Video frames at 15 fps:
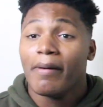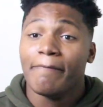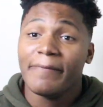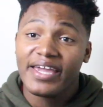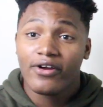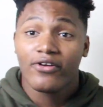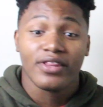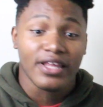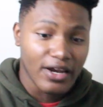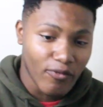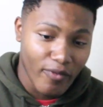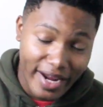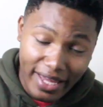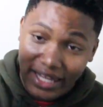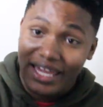but bigger than the
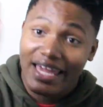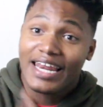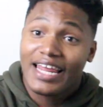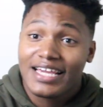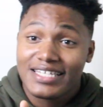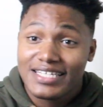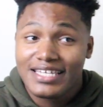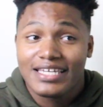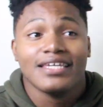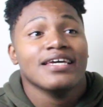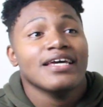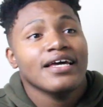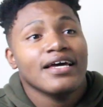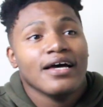regular NXT.